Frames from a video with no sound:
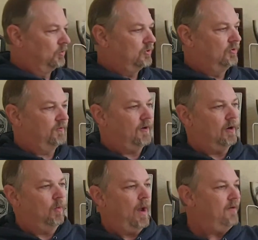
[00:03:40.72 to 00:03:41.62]
too far
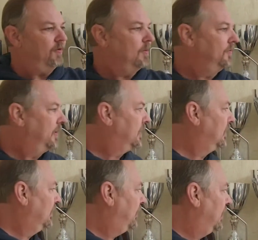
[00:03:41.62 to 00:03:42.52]
away from a vehicle
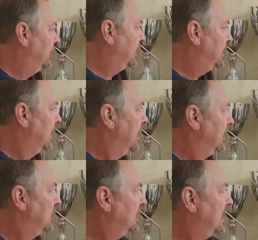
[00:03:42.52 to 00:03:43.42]
in front of us,
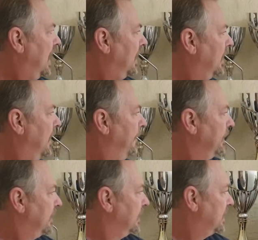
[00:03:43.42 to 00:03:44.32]
just like
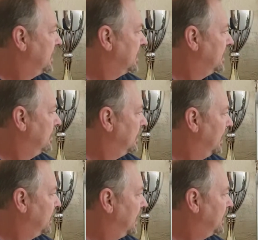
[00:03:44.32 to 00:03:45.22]
the system
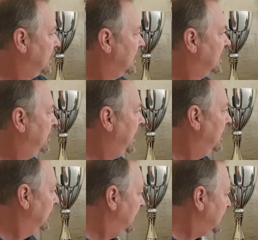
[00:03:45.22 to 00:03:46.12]
adjusted the speed
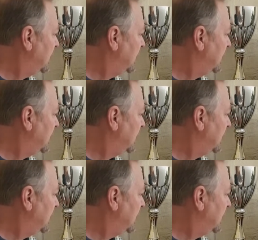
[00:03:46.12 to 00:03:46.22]
on this